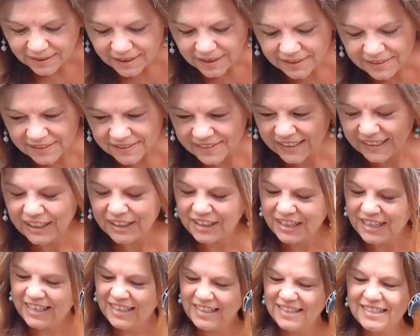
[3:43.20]
Other thing you
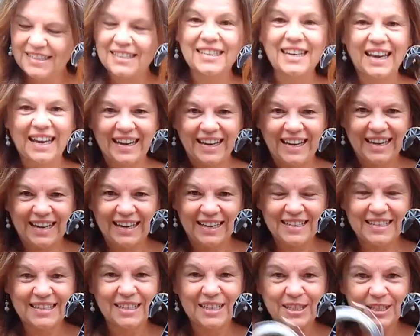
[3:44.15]
need
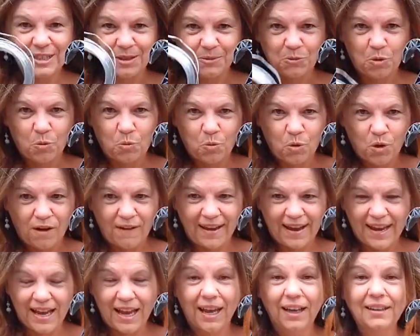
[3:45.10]
is some
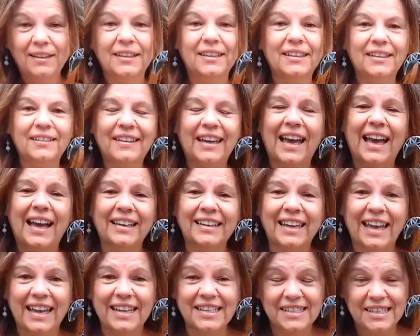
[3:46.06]
wire. You can
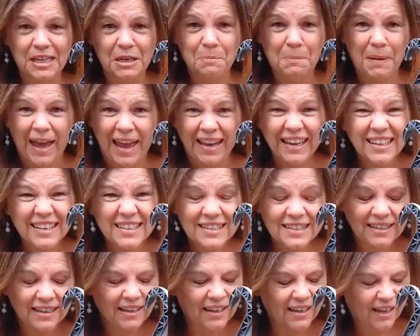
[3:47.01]
get
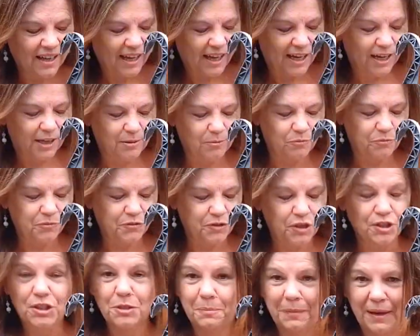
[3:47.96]
D-pegs
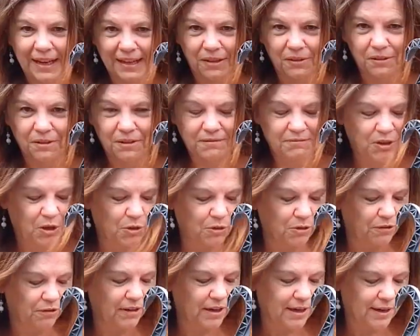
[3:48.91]
just to peg
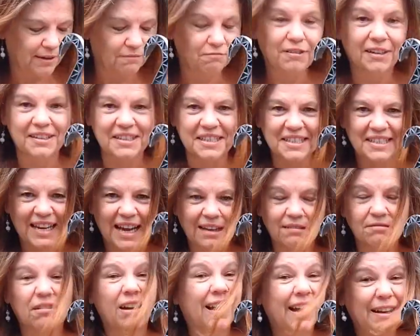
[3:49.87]
your runners
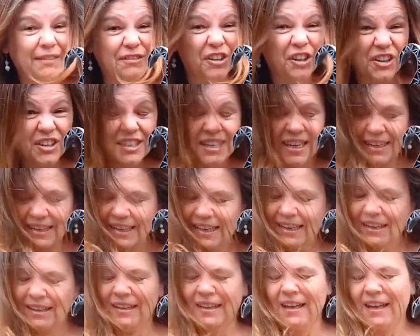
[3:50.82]
down. I haven't got
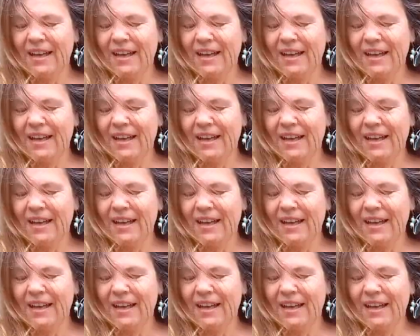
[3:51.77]
any.